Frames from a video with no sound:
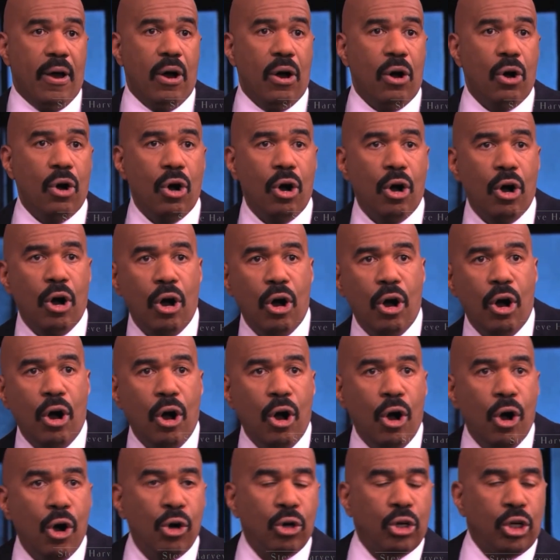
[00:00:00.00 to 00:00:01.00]

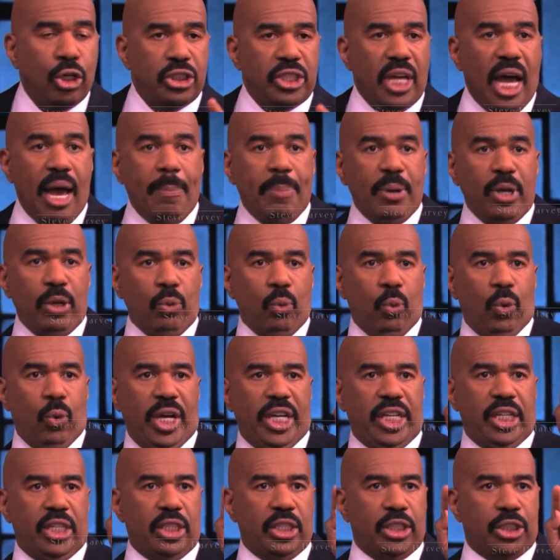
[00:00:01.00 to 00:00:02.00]
Oh, 'cause I've been
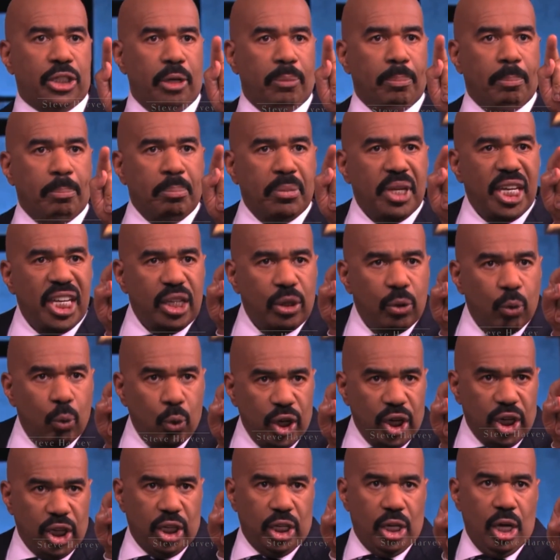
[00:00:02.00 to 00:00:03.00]
waiting to meet
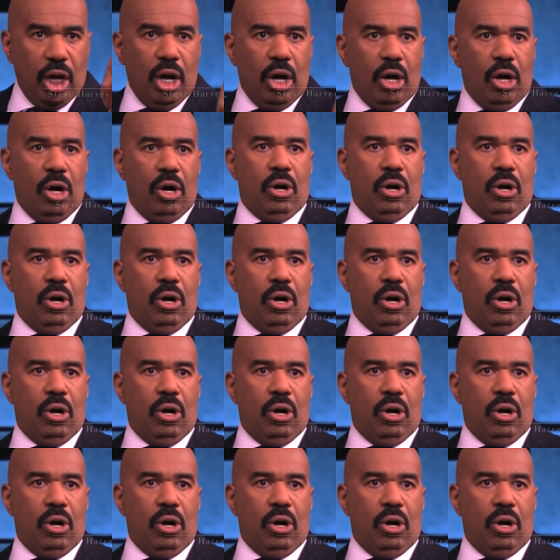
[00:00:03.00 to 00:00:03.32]
one of y'all.